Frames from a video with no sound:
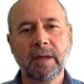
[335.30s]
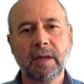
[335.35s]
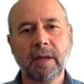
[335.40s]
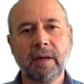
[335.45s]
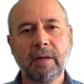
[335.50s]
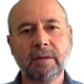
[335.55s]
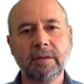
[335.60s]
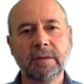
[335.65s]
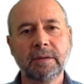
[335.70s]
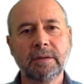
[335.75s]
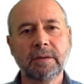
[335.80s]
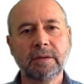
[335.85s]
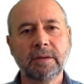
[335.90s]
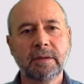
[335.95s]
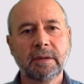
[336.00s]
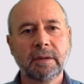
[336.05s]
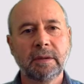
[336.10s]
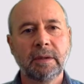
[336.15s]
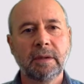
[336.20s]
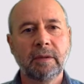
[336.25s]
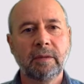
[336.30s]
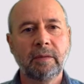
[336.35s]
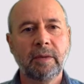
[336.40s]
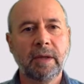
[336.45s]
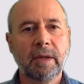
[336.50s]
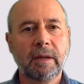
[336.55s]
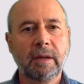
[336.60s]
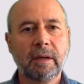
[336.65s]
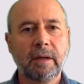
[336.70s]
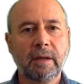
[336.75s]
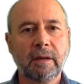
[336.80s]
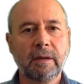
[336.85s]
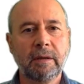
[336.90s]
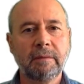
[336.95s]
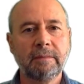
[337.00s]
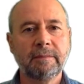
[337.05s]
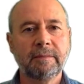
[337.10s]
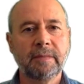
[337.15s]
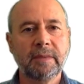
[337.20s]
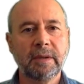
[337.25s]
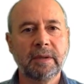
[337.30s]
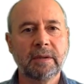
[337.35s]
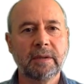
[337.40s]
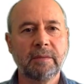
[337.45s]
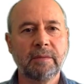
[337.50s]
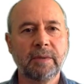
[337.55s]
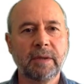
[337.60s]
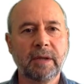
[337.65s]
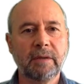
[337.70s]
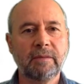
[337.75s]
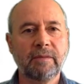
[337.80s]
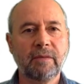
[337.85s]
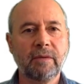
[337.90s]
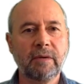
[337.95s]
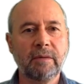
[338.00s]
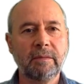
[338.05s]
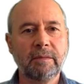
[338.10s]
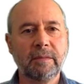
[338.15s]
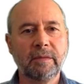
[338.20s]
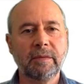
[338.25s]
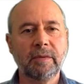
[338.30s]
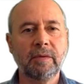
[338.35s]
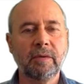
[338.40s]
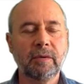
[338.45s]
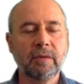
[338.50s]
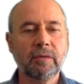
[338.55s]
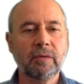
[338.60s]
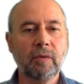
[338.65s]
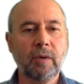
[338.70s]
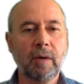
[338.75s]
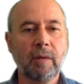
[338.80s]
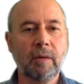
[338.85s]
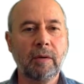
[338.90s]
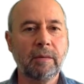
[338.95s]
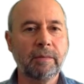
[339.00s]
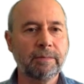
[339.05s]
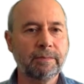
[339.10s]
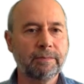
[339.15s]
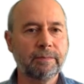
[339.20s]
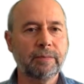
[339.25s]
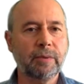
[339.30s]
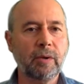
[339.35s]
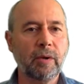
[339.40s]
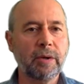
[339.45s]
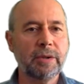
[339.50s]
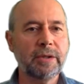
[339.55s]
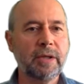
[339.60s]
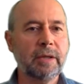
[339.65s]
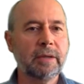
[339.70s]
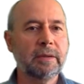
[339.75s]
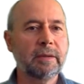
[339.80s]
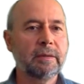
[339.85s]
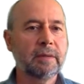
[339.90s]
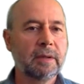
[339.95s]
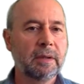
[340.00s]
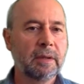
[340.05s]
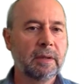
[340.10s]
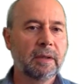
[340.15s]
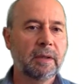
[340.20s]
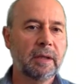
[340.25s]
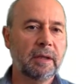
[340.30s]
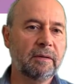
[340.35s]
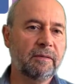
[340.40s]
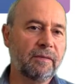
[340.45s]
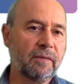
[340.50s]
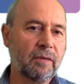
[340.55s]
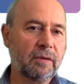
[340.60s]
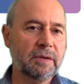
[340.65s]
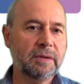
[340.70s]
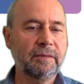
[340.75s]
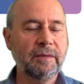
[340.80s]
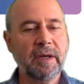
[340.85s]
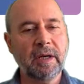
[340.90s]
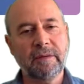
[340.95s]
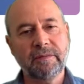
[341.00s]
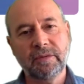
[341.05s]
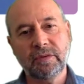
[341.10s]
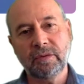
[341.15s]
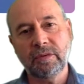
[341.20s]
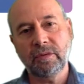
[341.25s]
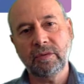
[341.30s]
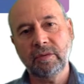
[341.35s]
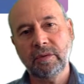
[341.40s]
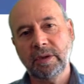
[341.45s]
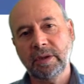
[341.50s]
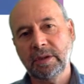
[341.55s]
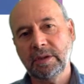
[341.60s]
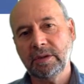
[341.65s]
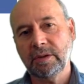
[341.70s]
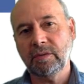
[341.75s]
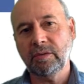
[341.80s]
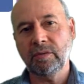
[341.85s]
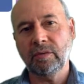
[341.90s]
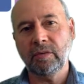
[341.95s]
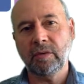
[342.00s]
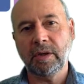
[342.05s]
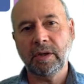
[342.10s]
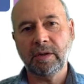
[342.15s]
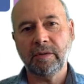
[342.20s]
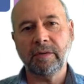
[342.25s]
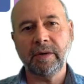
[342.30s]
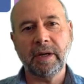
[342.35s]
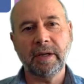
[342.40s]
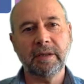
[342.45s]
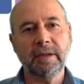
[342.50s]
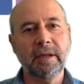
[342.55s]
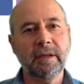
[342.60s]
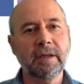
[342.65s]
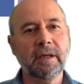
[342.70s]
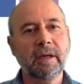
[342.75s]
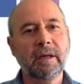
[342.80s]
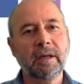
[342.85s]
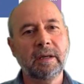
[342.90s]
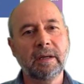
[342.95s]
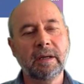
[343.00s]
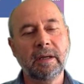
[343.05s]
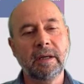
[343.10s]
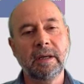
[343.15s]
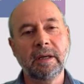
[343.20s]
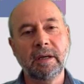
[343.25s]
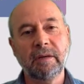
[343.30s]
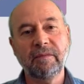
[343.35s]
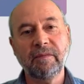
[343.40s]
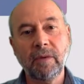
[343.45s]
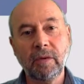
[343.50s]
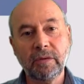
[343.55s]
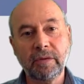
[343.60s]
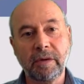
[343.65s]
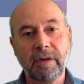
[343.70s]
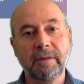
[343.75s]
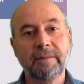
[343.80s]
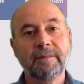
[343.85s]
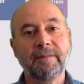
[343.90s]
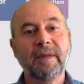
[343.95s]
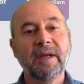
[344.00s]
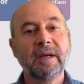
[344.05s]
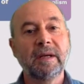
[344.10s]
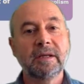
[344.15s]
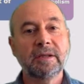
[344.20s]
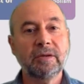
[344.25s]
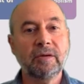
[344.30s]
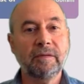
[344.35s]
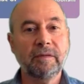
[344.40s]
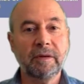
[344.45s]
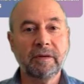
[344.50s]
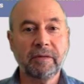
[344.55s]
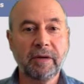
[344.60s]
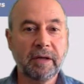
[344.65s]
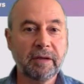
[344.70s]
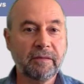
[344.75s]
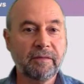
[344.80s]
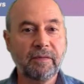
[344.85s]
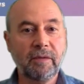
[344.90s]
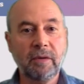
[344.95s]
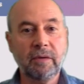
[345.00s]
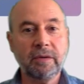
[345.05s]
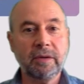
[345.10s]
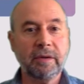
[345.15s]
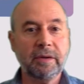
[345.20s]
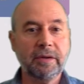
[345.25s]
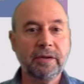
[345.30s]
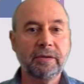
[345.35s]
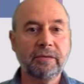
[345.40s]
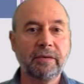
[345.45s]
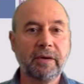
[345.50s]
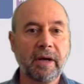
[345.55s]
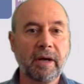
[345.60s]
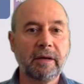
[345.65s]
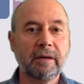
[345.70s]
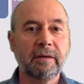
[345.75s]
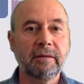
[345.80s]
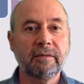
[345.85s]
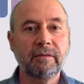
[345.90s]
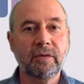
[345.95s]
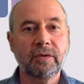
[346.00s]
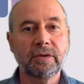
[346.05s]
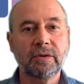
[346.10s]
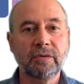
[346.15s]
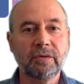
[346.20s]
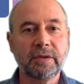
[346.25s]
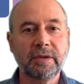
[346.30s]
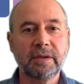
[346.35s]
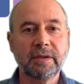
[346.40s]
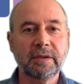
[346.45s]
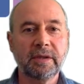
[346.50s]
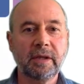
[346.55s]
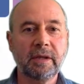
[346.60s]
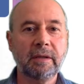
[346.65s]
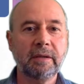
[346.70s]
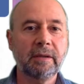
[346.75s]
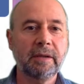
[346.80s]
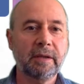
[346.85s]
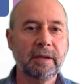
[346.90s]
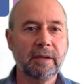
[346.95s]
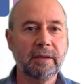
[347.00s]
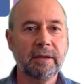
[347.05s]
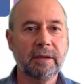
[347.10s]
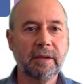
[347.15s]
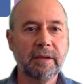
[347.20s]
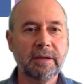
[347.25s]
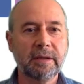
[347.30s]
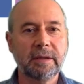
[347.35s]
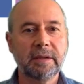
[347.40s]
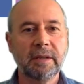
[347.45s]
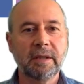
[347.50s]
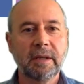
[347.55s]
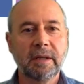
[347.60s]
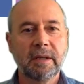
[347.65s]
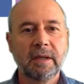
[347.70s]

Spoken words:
account. We are here in the platform. We go to our project. And first we have to do is to create a folder. So we create a folder, Treg versus T cell. Here it is.